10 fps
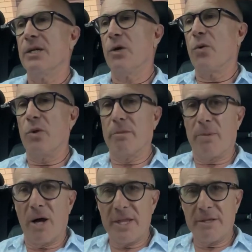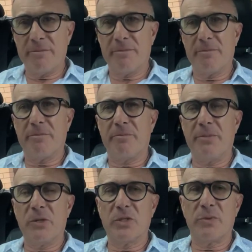we'll buy them
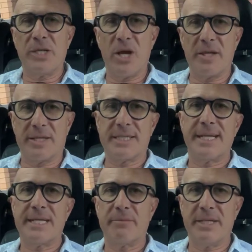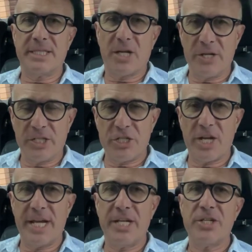because we know that the sentiment is going to
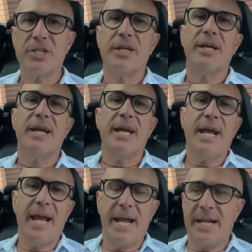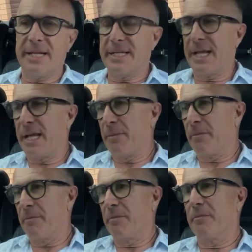change, and
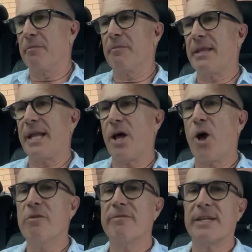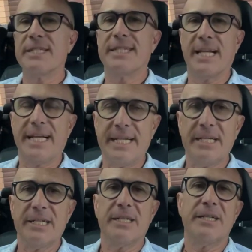that
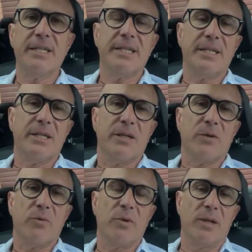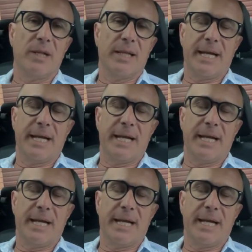overselling will